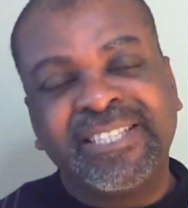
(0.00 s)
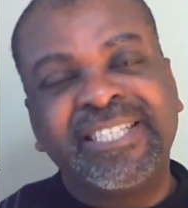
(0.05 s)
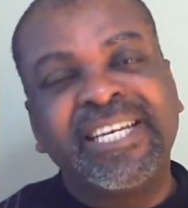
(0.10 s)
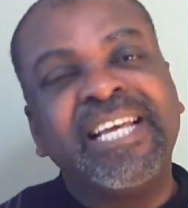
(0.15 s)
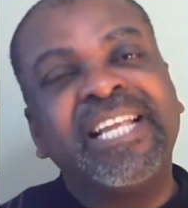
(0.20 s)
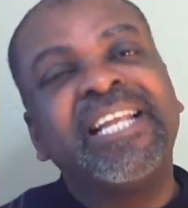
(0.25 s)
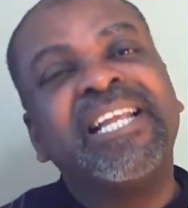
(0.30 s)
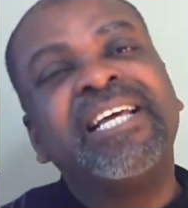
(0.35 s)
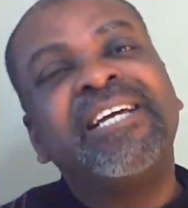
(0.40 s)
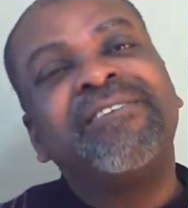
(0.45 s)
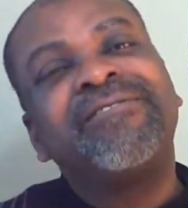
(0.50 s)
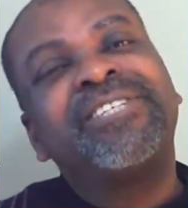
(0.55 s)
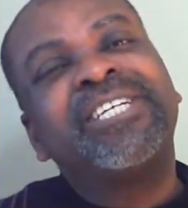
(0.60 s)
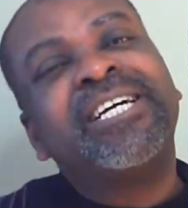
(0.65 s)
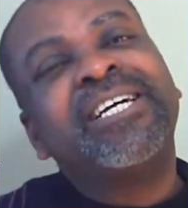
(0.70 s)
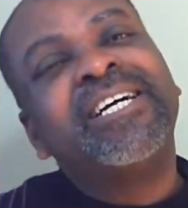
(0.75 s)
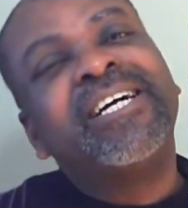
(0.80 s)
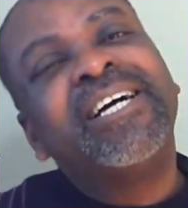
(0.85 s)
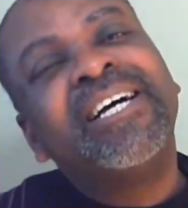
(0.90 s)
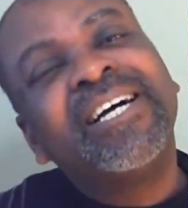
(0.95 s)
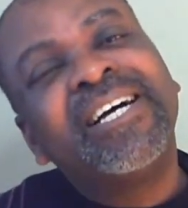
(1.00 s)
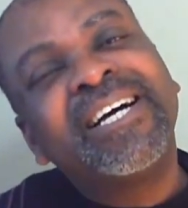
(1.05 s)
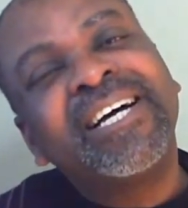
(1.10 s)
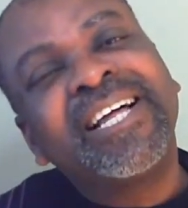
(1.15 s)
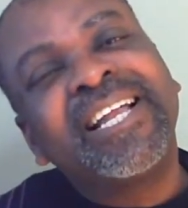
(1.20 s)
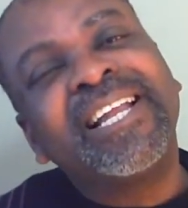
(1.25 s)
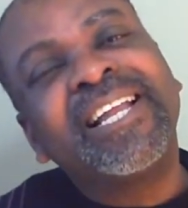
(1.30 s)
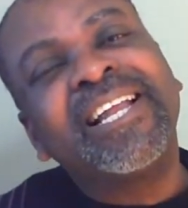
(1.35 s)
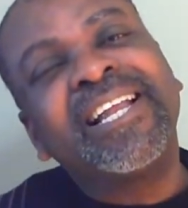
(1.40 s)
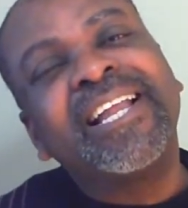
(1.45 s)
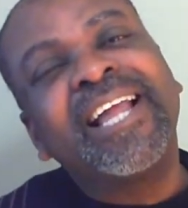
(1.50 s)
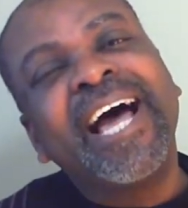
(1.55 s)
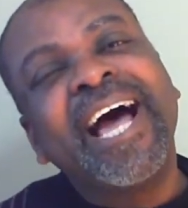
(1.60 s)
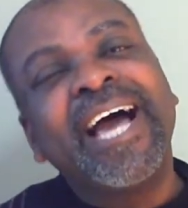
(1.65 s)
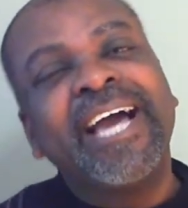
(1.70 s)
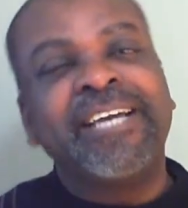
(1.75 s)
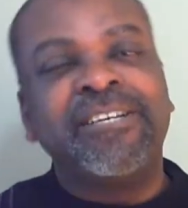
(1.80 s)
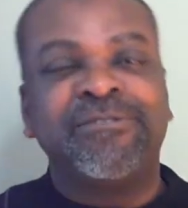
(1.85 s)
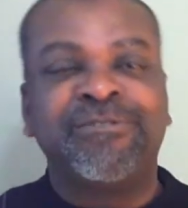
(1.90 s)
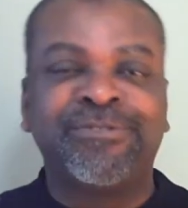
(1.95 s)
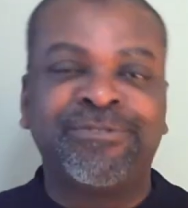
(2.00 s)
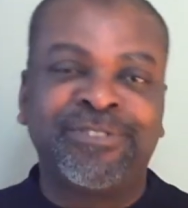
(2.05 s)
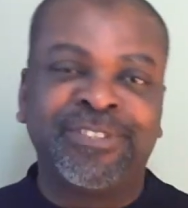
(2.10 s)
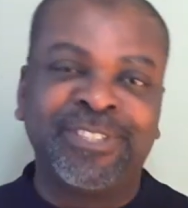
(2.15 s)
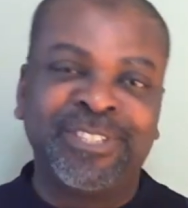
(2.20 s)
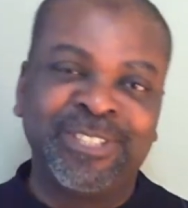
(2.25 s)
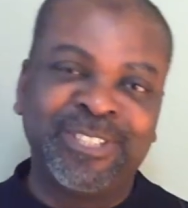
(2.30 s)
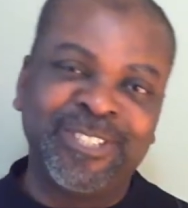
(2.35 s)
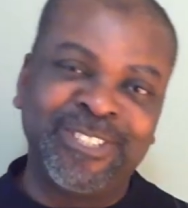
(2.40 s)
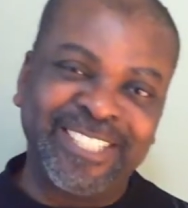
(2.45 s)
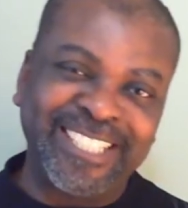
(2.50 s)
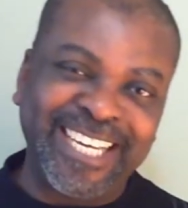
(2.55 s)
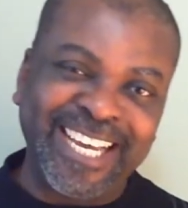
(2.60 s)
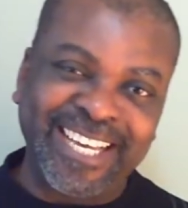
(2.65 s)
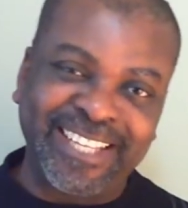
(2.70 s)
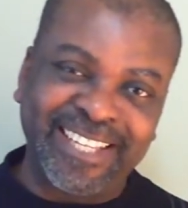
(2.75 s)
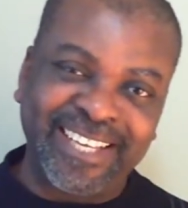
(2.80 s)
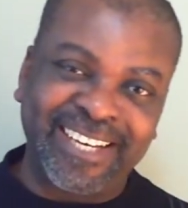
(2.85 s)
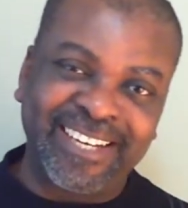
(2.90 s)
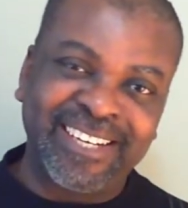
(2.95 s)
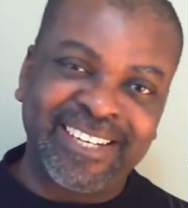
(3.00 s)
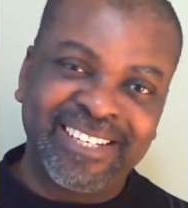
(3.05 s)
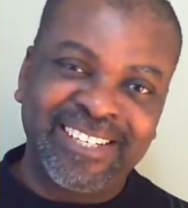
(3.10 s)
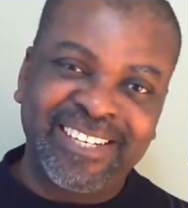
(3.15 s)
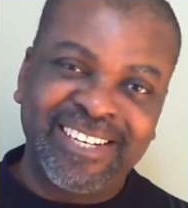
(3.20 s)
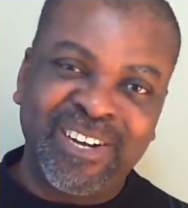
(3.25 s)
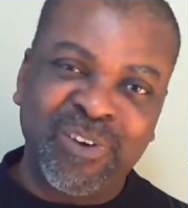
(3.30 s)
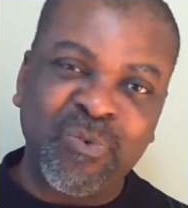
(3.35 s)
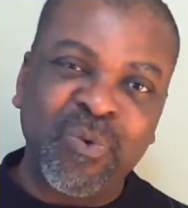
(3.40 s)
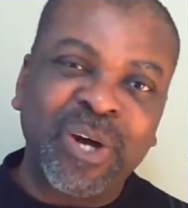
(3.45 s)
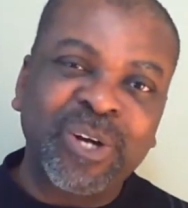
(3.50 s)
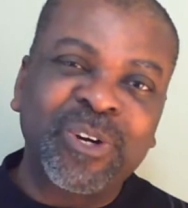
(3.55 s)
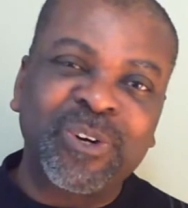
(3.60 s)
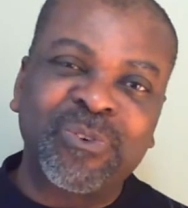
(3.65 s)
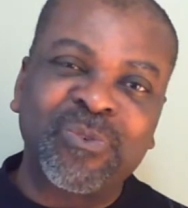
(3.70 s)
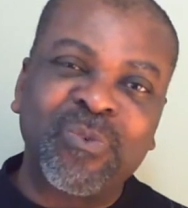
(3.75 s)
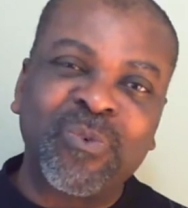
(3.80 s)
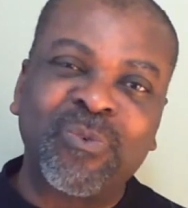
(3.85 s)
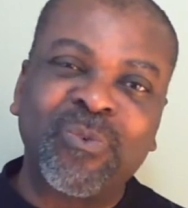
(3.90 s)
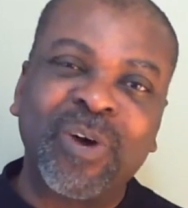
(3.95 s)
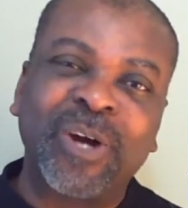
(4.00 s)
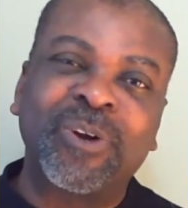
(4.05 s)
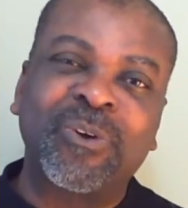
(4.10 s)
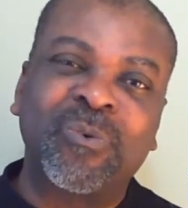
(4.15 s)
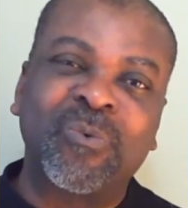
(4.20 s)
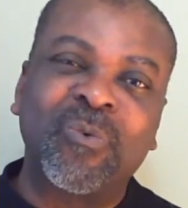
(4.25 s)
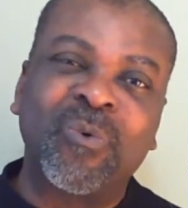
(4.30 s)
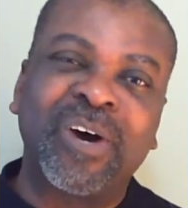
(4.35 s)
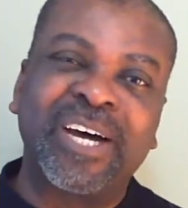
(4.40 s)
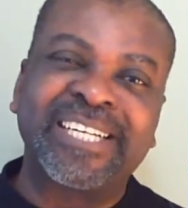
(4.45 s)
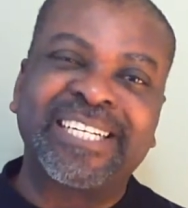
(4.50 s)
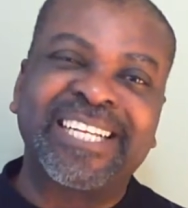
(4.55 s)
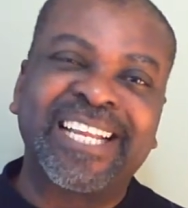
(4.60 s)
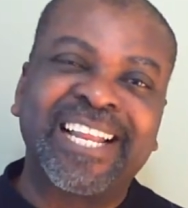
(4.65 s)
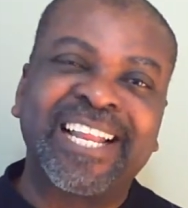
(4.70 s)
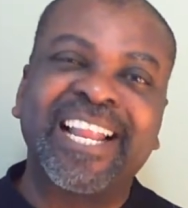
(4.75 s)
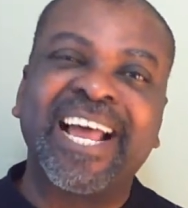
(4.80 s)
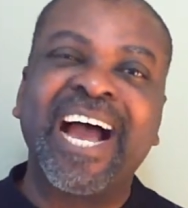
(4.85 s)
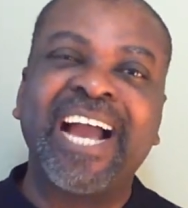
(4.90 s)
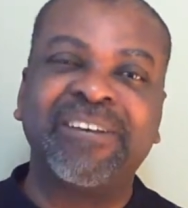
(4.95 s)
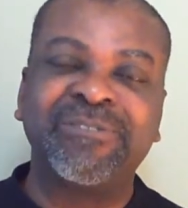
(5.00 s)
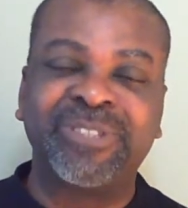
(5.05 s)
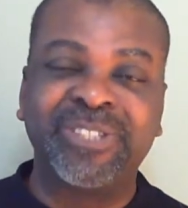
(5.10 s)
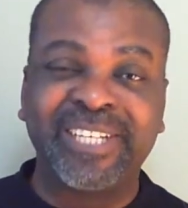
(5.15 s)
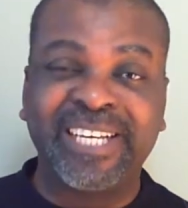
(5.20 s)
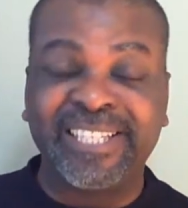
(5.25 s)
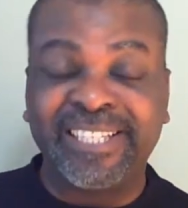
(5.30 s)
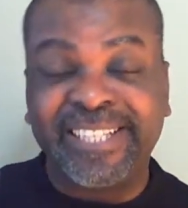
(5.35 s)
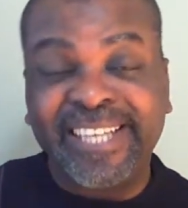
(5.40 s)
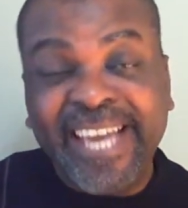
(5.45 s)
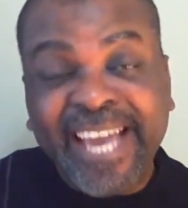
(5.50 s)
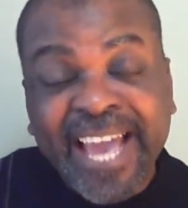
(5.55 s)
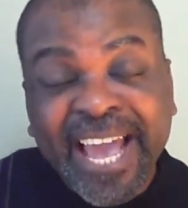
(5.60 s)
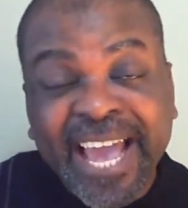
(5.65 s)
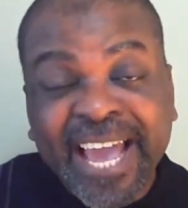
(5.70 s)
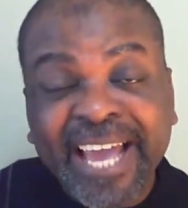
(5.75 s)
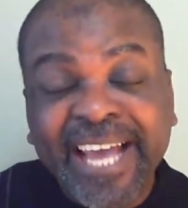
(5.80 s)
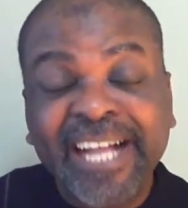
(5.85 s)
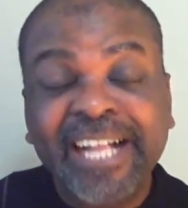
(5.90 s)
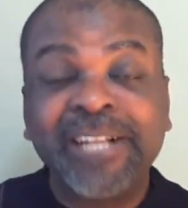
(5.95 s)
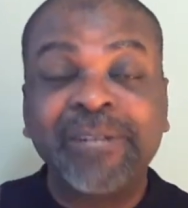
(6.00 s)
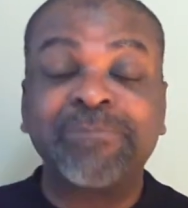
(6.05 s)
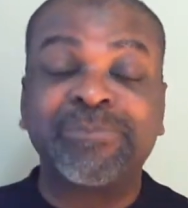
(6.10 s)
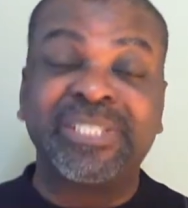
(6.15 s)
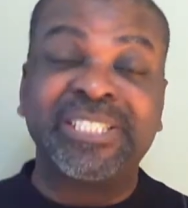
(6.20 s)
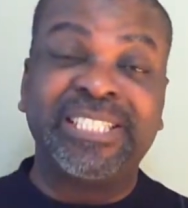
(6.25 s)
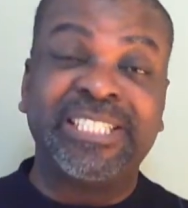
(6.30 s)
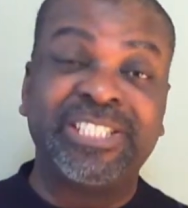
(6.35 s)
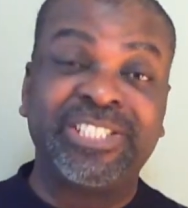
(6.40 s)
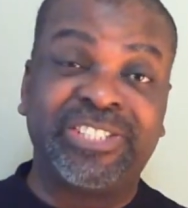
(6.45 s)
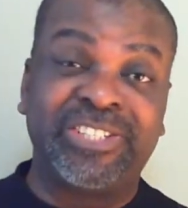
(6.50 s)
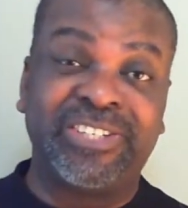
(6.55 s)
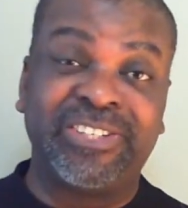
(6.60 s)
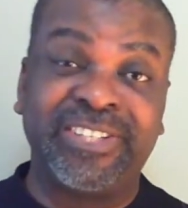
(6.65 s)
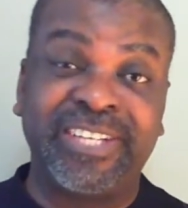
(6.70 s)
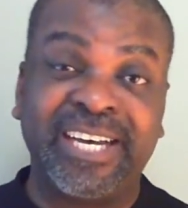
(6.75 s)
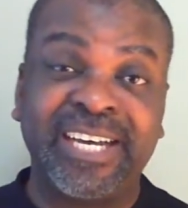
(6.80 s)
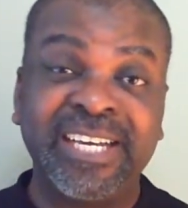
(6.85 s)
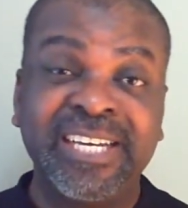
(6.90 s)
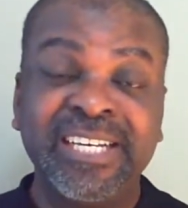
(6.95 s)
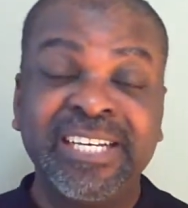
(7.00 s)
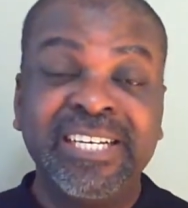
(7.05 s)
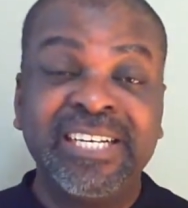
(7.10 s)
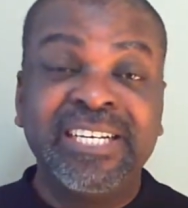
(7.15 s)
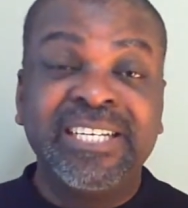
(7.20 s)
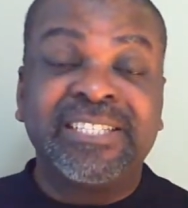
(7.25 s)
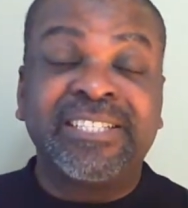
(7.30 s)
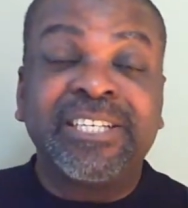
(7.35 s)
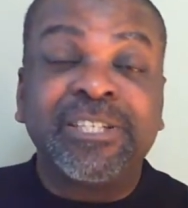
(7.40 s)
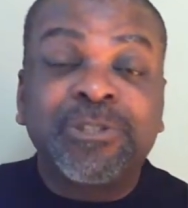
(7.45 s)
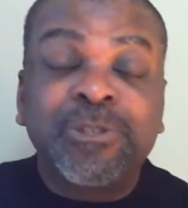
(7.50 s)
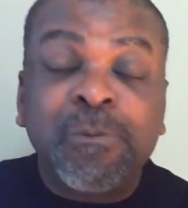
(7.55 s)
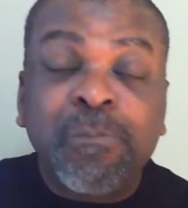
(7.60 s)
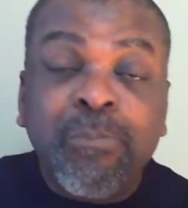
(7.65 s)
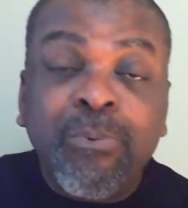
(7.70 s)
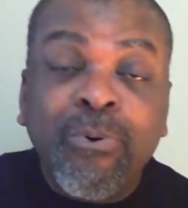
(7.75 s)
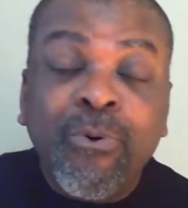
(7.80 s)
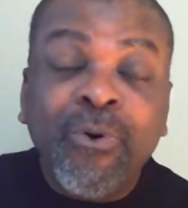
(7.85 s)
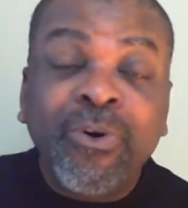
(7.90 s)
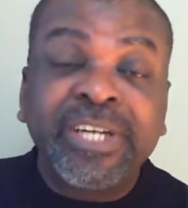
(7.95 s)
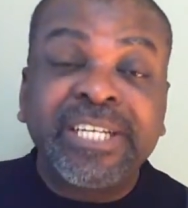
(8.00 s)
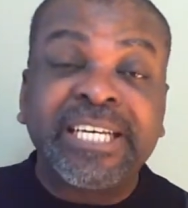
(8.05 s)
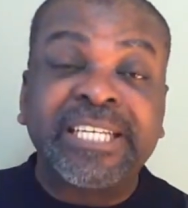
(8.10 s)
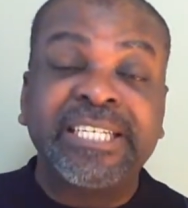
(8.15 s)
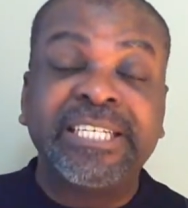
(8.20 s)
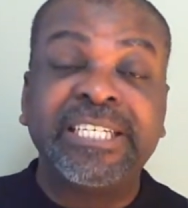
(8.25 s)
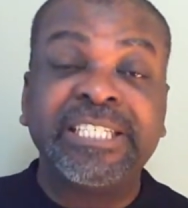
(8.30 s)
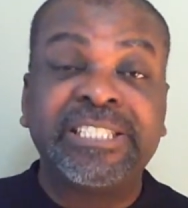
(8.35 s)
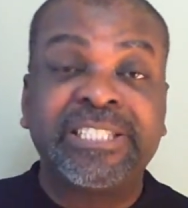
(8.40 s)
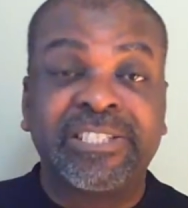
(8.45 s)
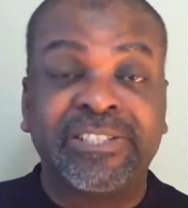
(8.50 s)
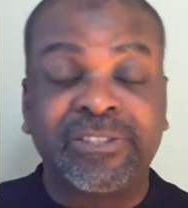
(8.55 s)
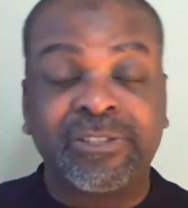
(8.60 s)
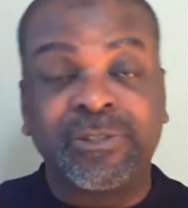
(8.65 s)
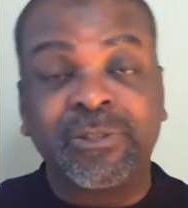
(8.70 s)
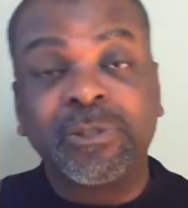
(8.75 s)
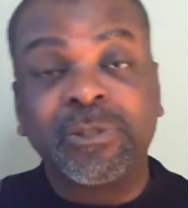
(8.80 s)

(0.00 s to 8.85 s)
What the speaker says: They lived life together. One-on-one life together. They helped each other. They supported each other.